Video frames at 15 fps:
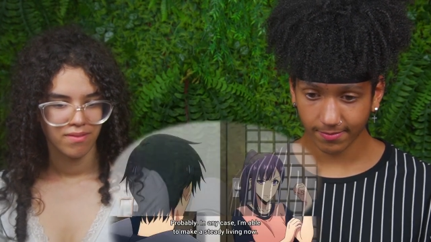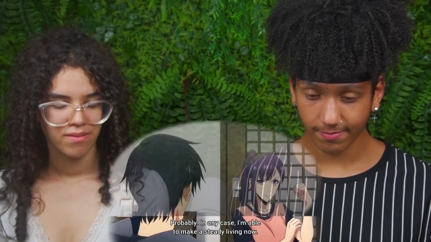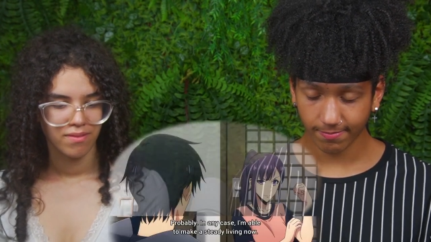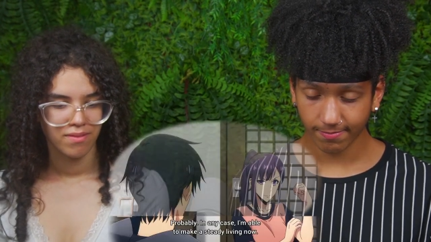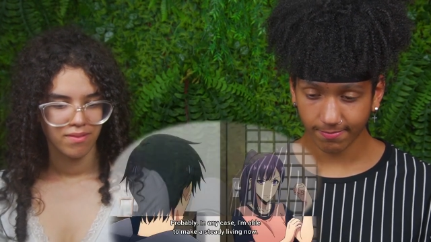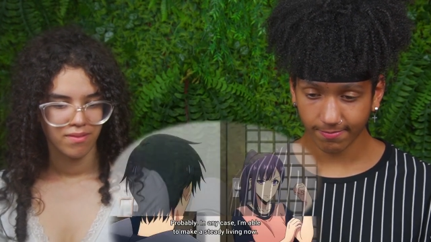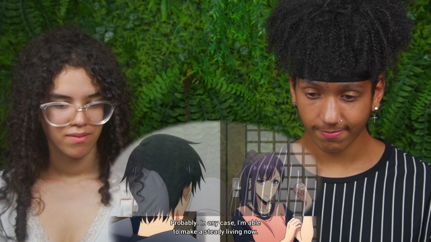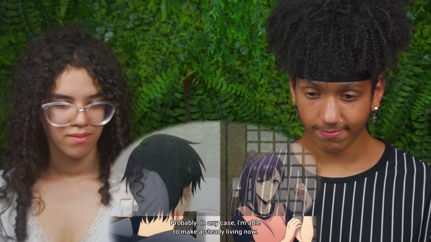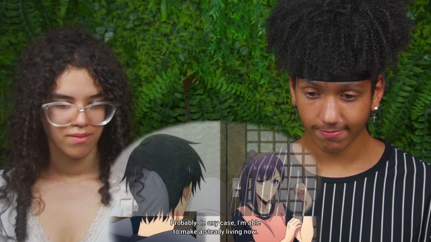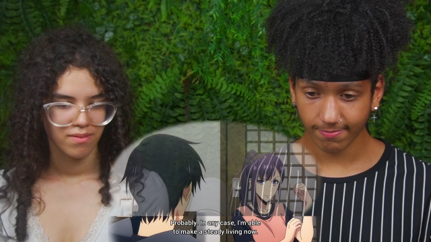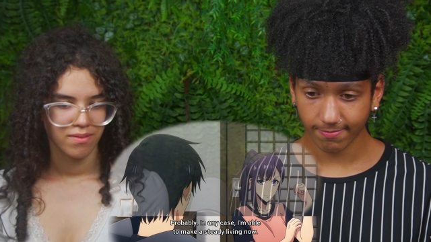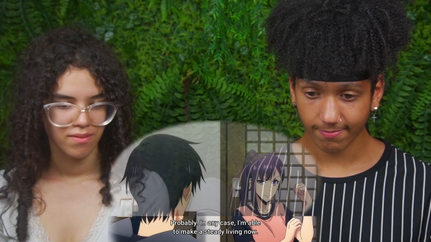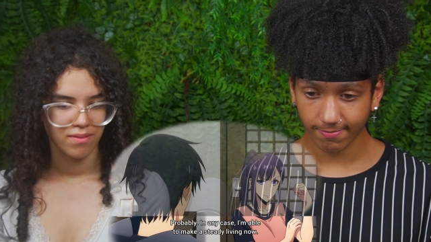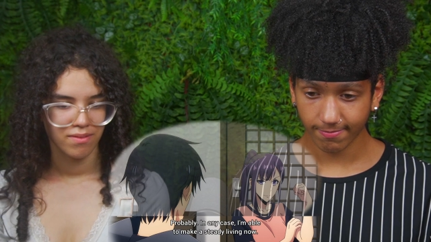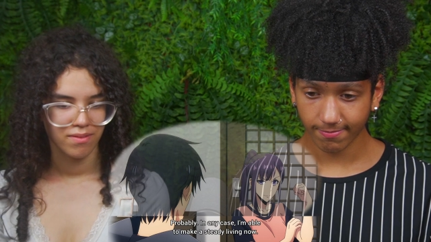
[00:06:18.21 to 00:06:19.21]

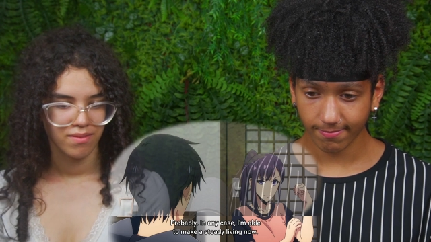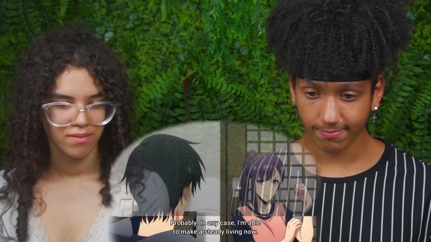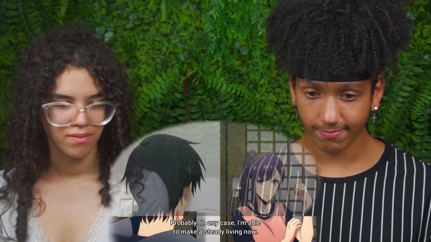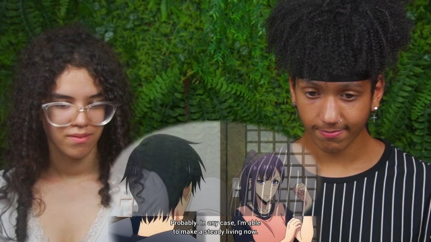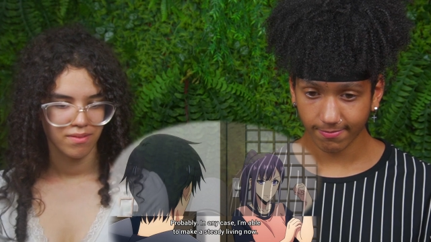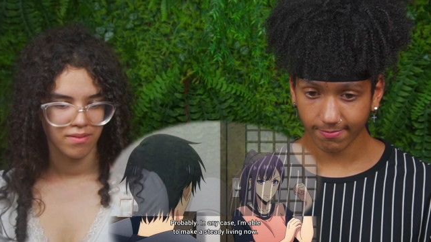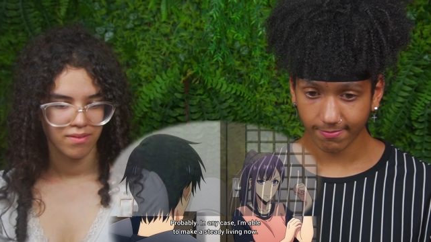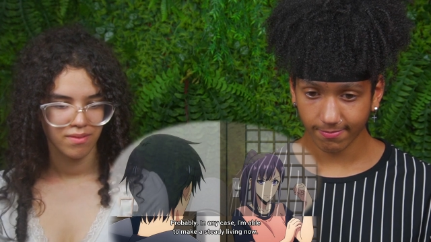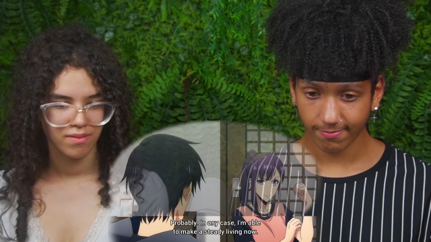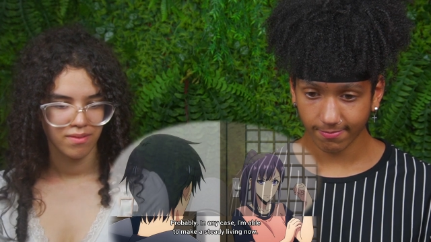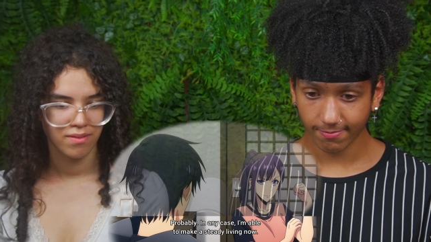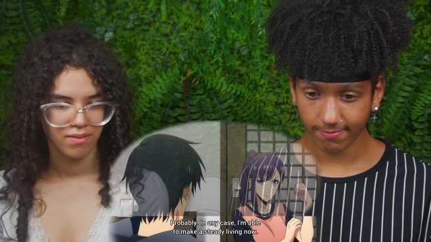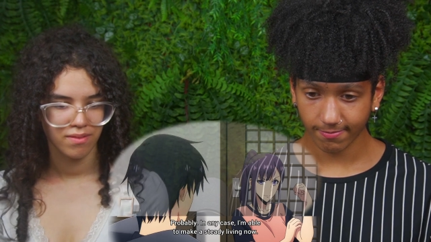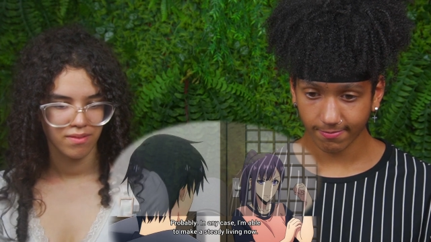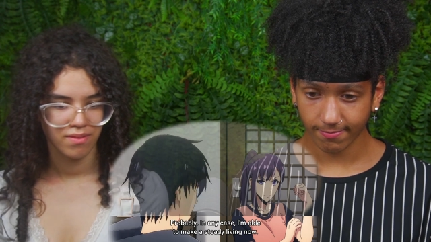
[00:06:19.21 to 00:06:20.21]

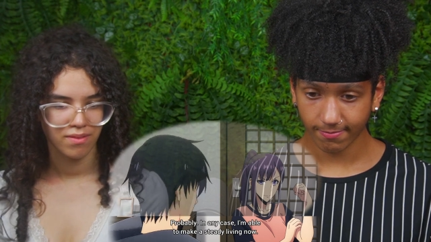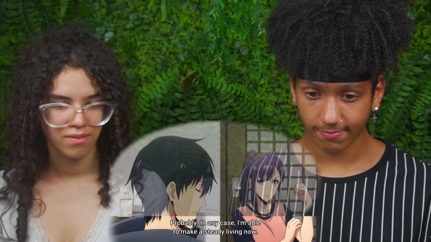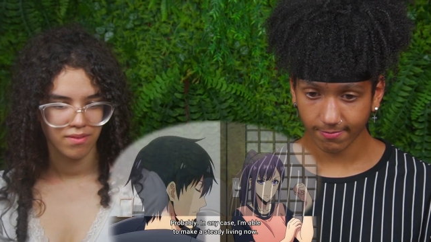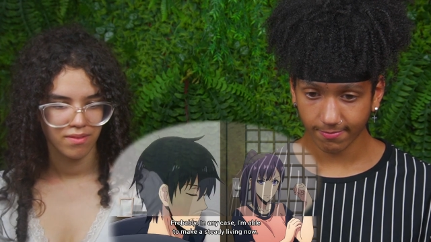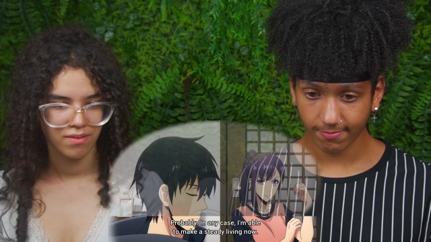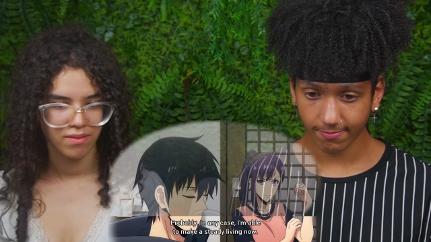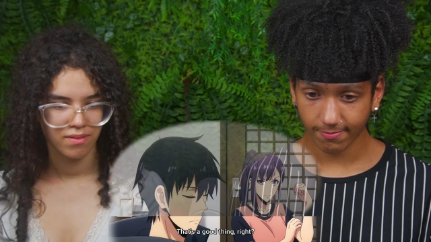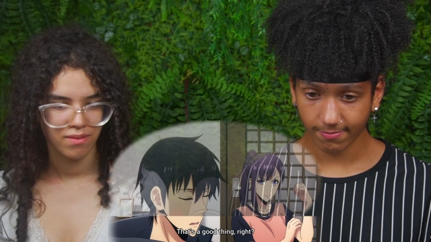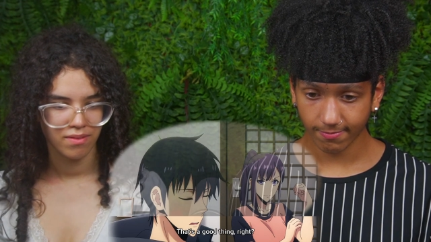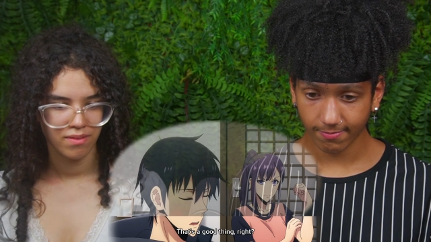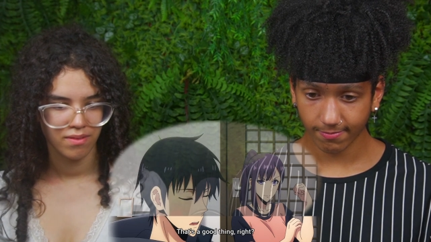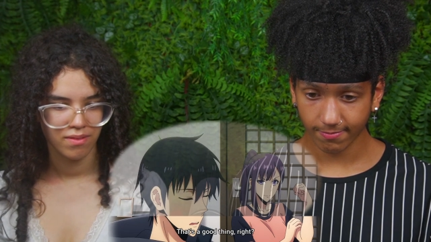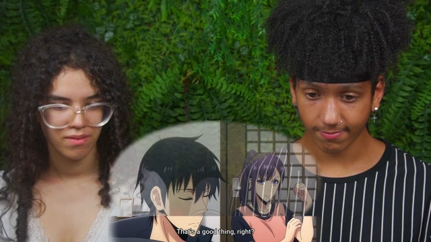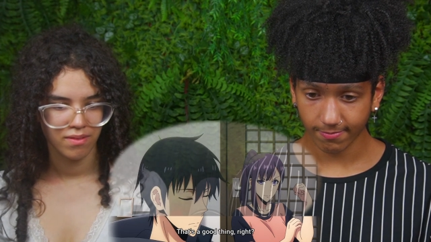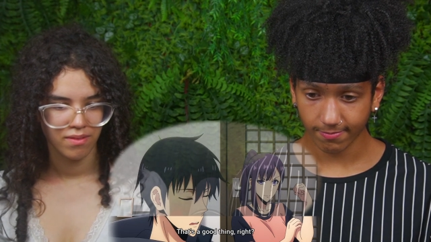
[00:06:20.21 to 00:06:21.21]

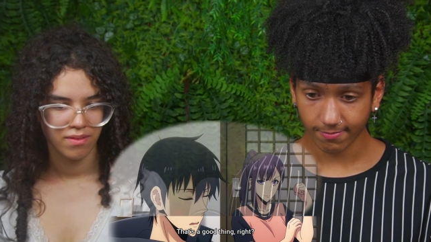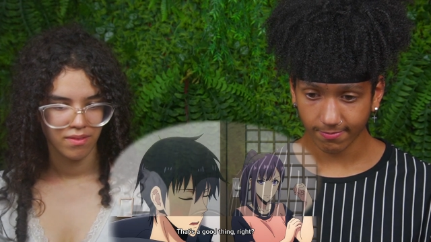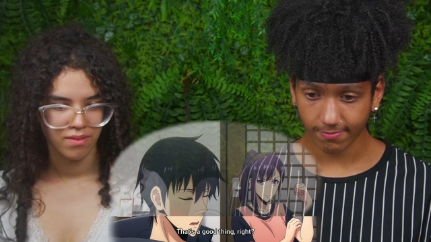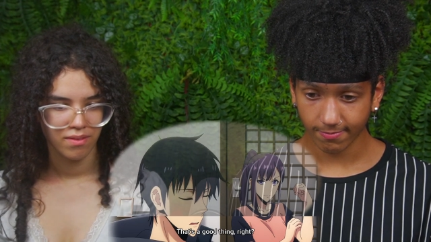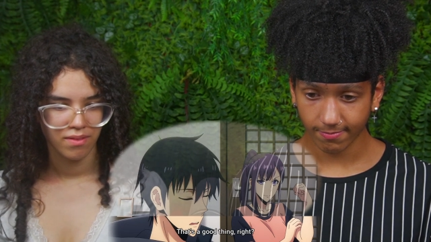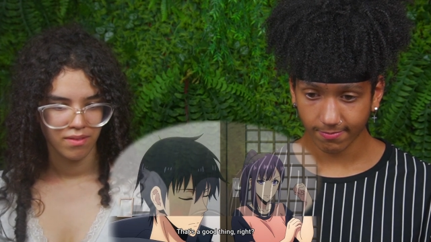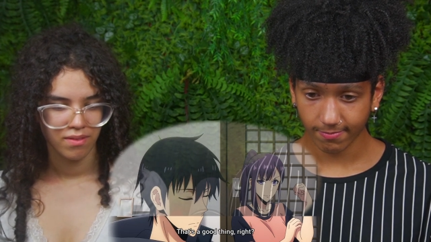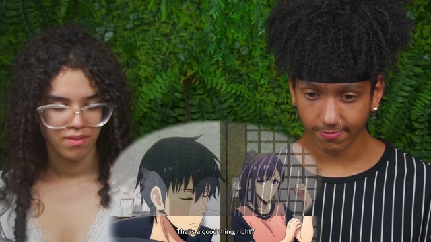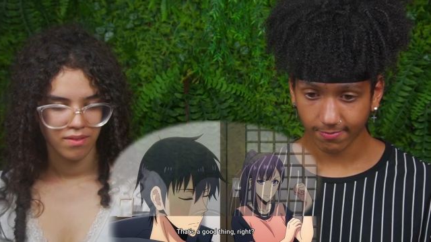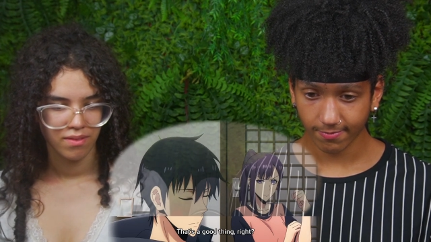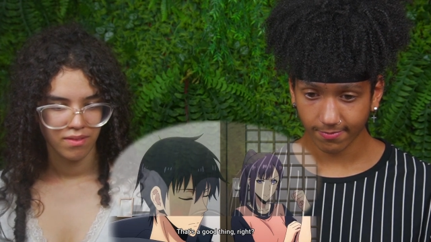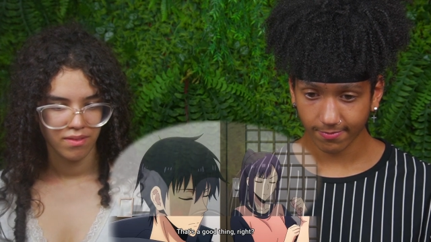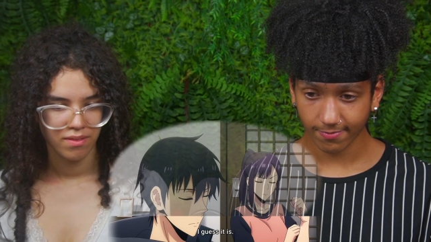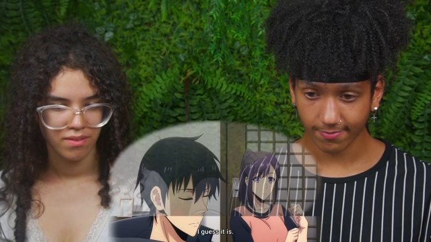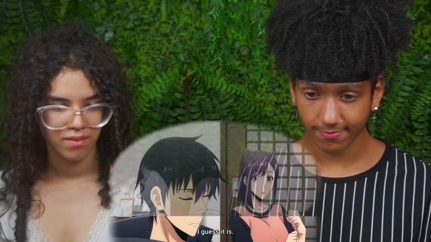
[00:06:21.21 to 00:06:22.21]

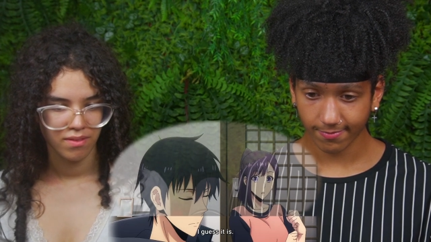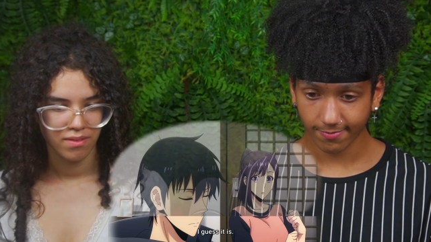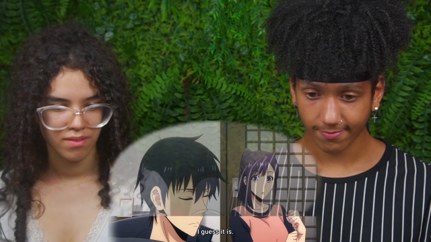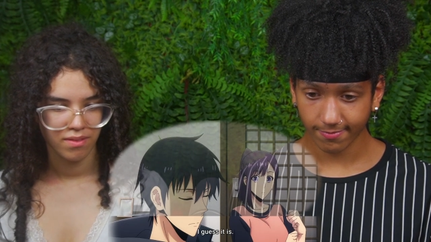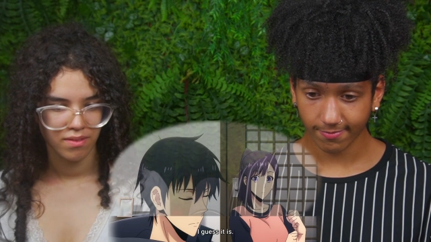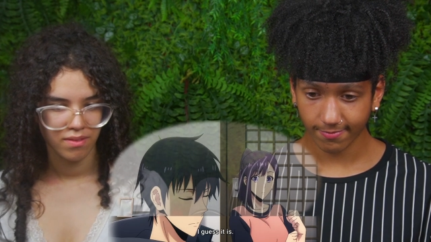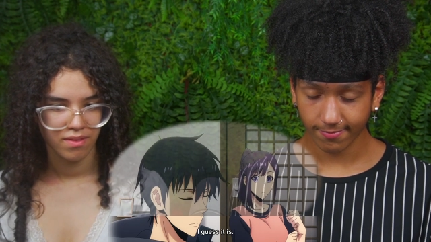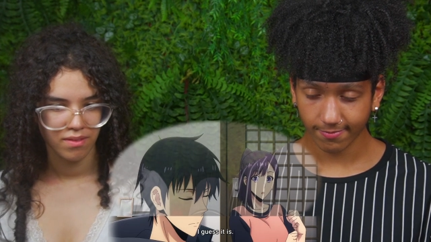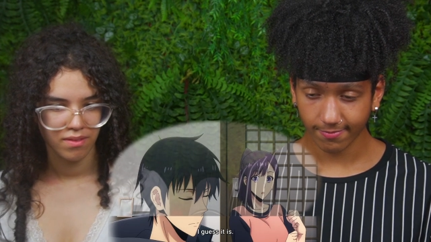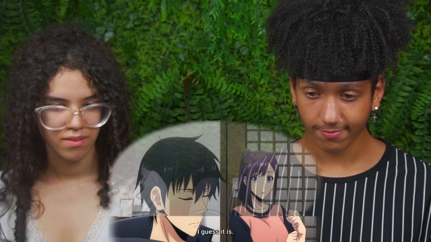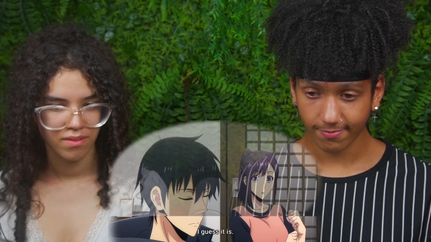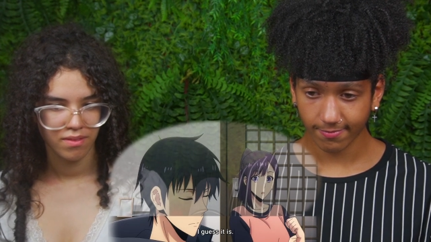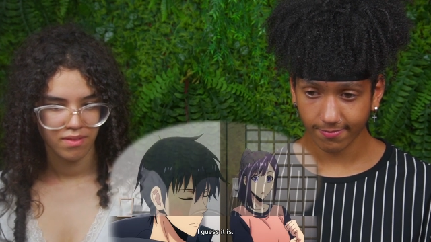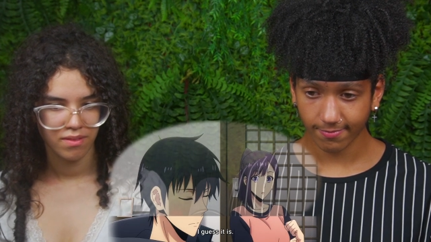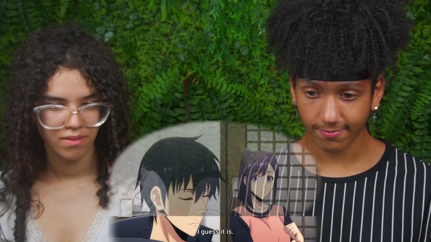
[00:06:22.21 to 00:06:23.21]
(silence)